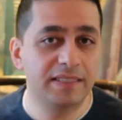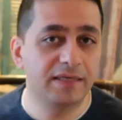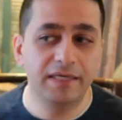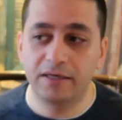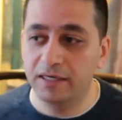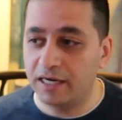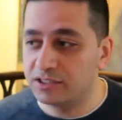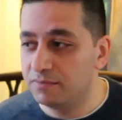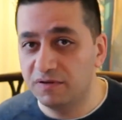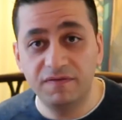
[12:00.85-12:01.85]
basically
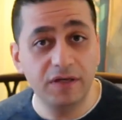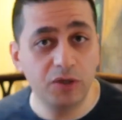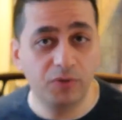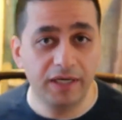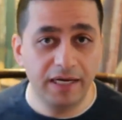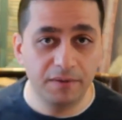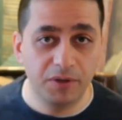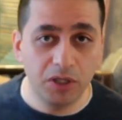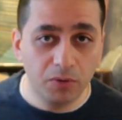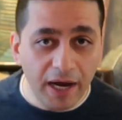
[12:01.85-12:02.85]
connection between you and
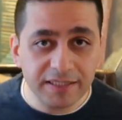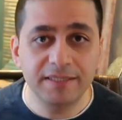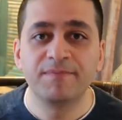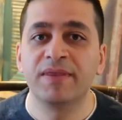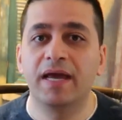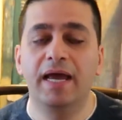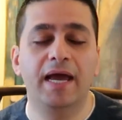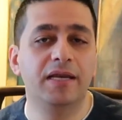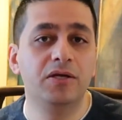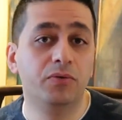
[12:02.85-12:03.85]
AWS,
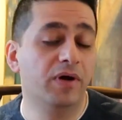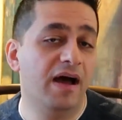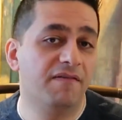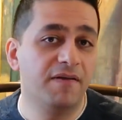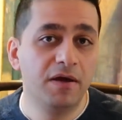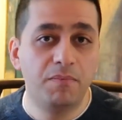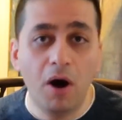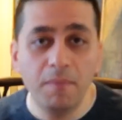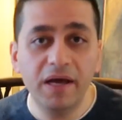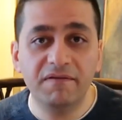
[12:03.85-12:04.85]
and you will have
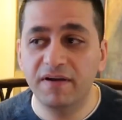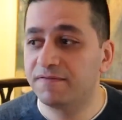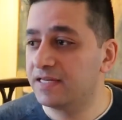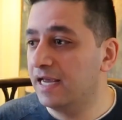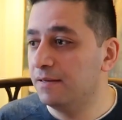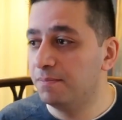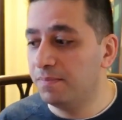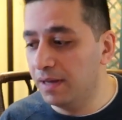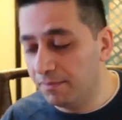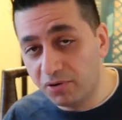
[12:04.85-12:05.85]
public VIFs and
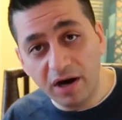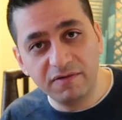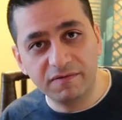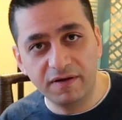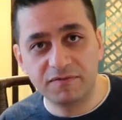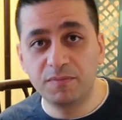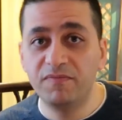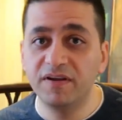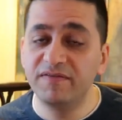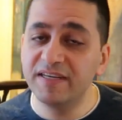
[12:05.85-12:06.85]
private VIFs.
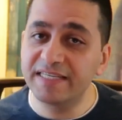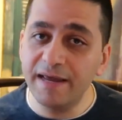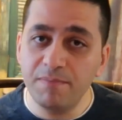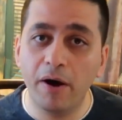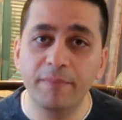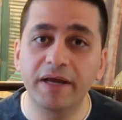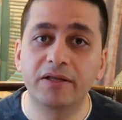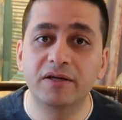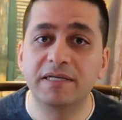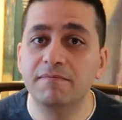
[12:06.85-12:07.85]
When we say
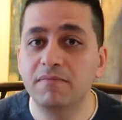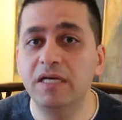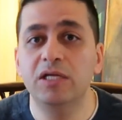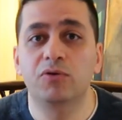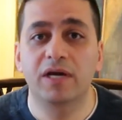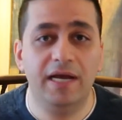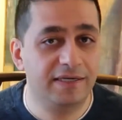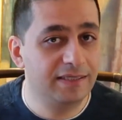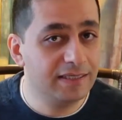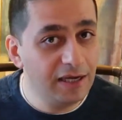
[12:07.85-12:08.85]
public, doesn't mean you can
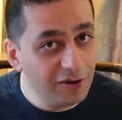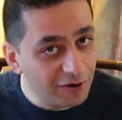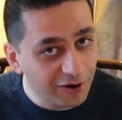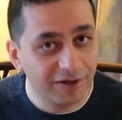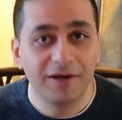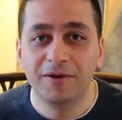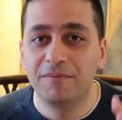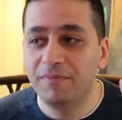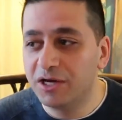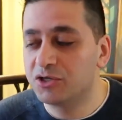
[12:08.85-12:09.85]
access internet.
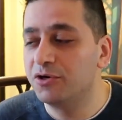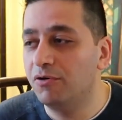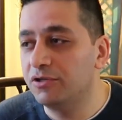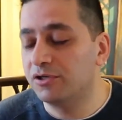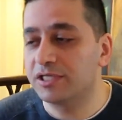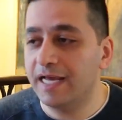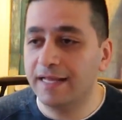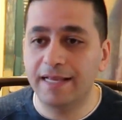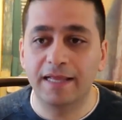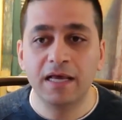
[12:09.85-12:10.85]
Make sure you
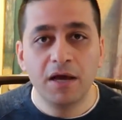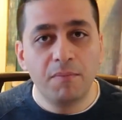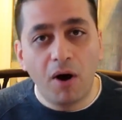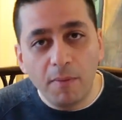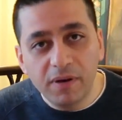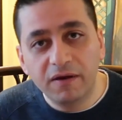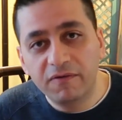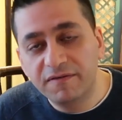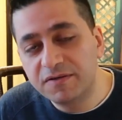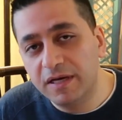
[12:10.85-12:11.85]
understand that.
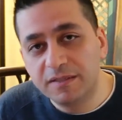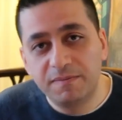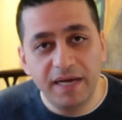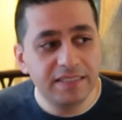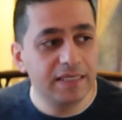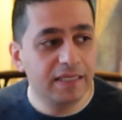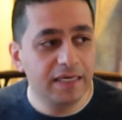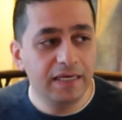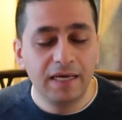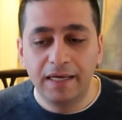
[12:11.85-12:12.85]
Public VIFs is
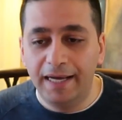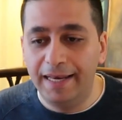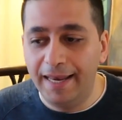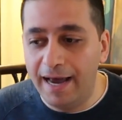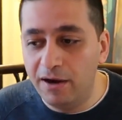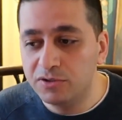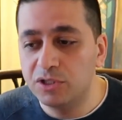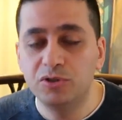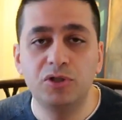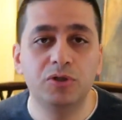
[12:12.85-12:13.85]
basically
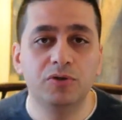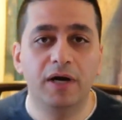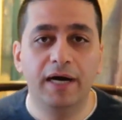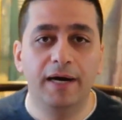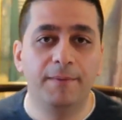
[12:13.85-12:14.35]
allows you to